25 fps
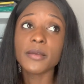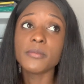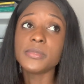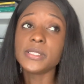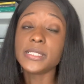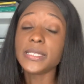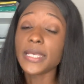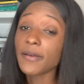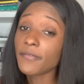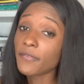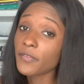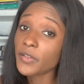am
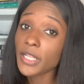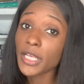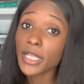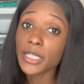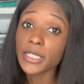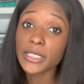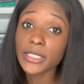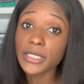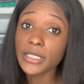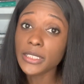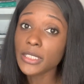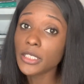
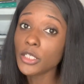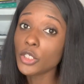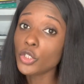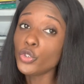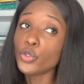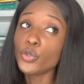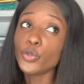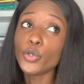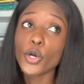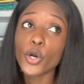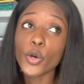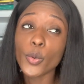definitely,
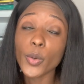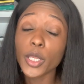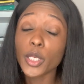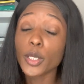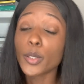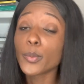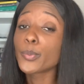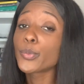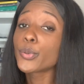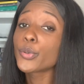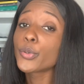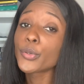you know,
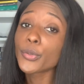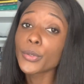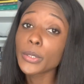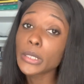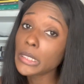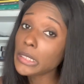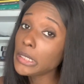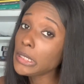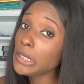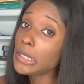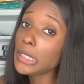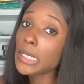in a
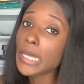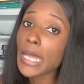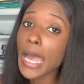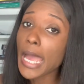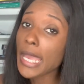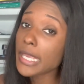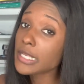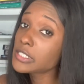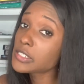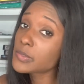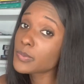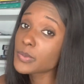pretty
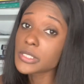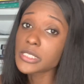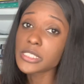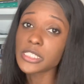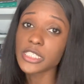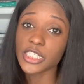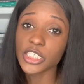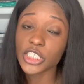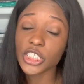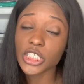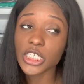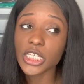nice
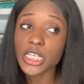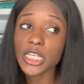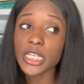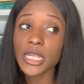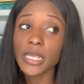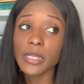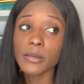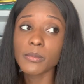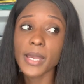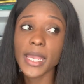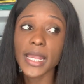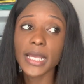
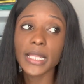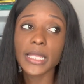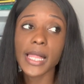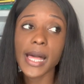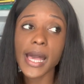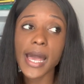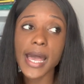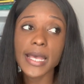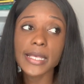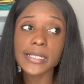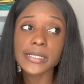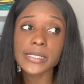position in my
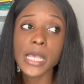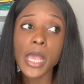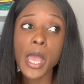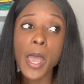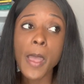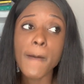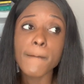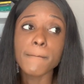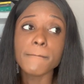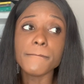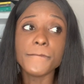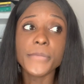class,
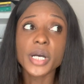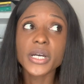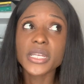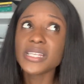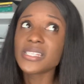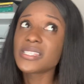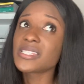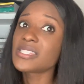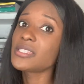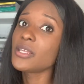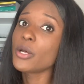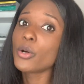but
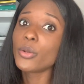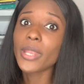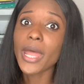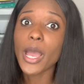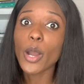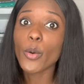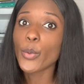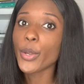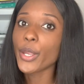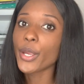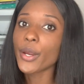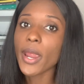it's still
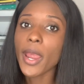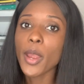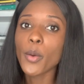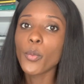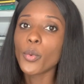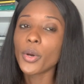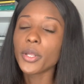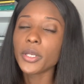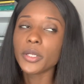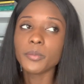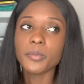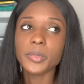not where I
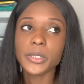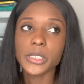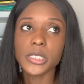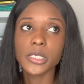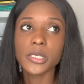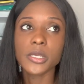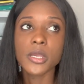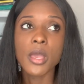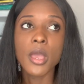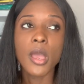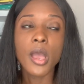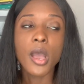want to
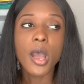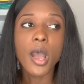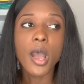be.